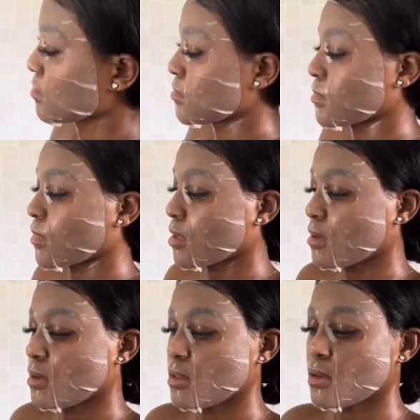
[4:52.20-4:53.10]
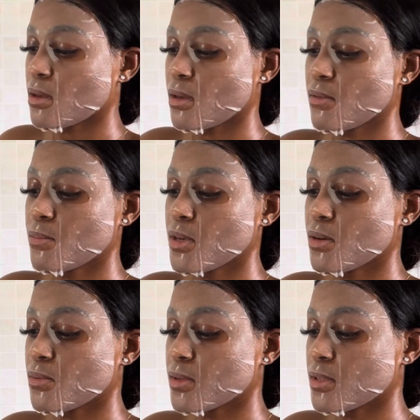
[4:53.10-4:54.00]
Okay, they gave me a,
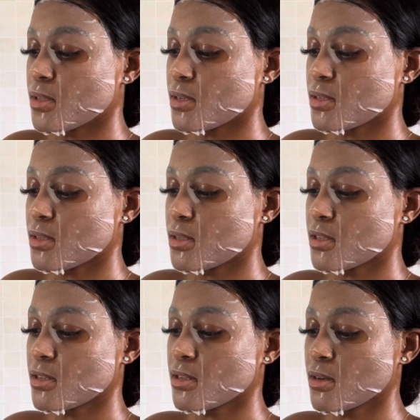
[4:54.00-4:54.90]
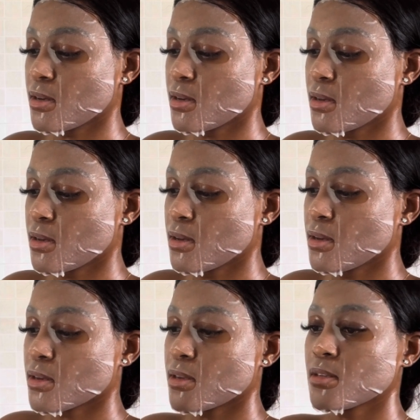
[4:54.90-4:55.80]
what's this?
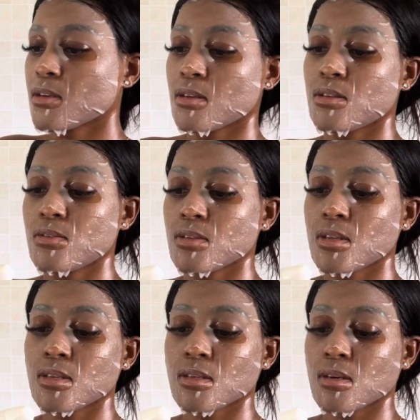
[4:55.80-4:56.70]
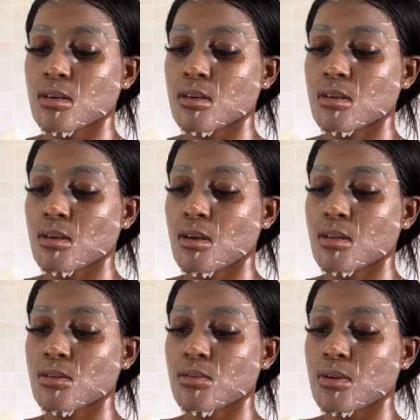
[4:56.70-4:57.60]
Guess I can use it as a
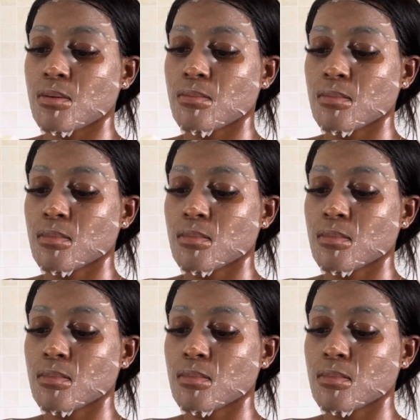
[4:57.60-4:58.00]
hand cream.